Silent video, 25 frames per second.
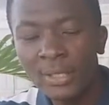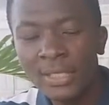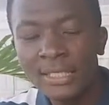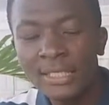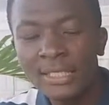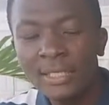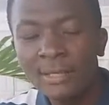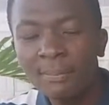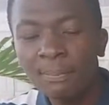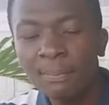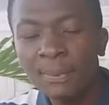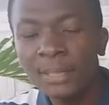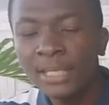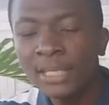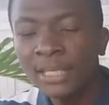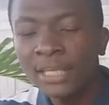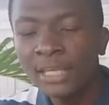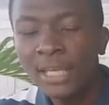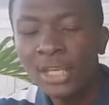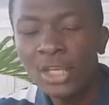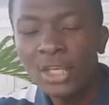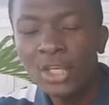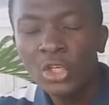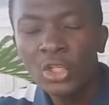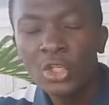It's
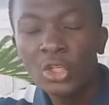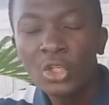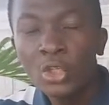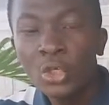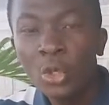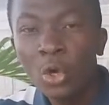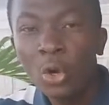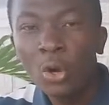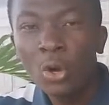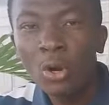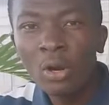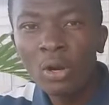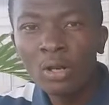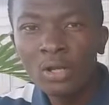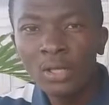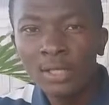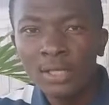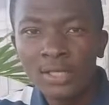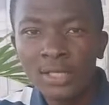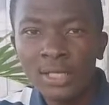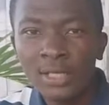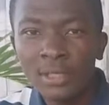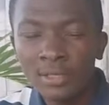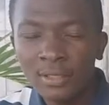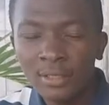simply your
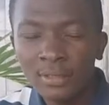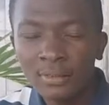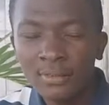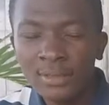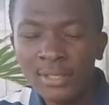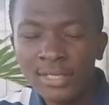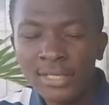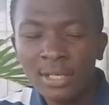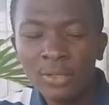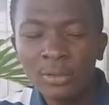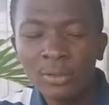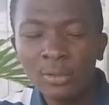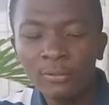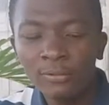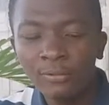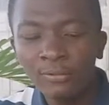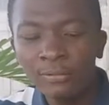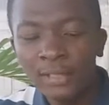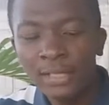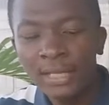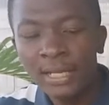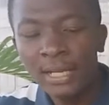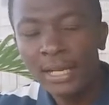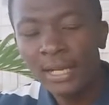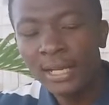second
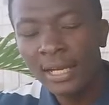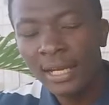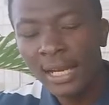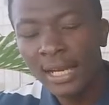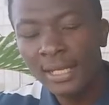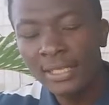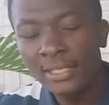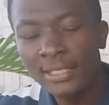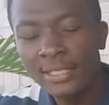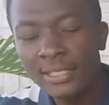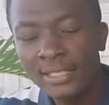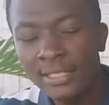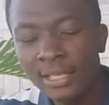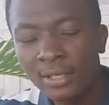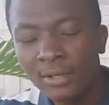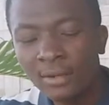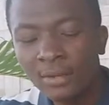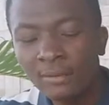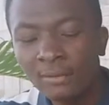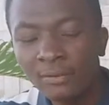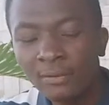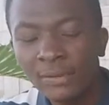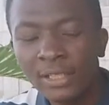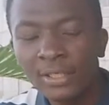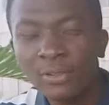finger at the
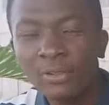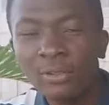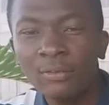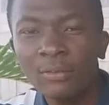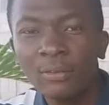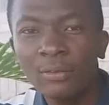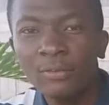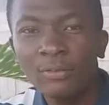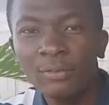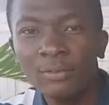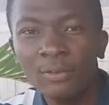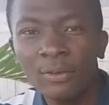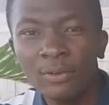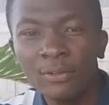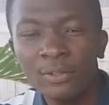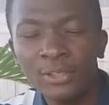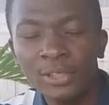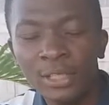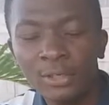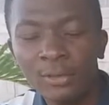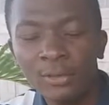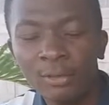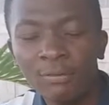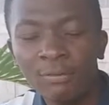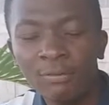second fret
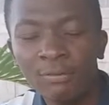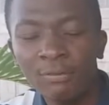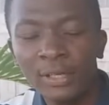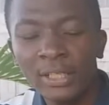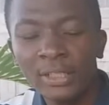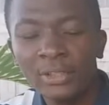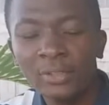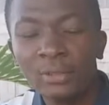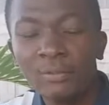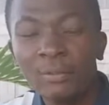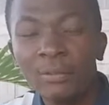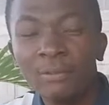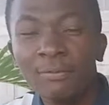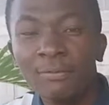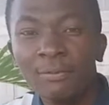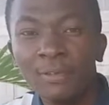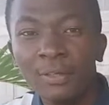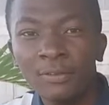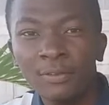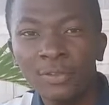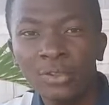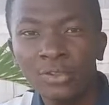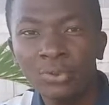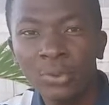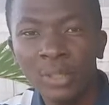of the
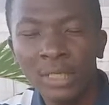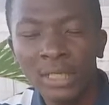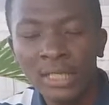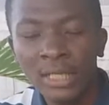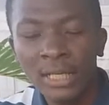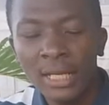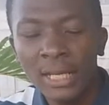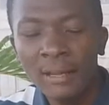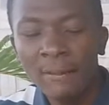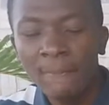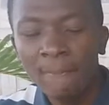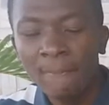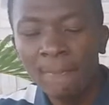fifth string,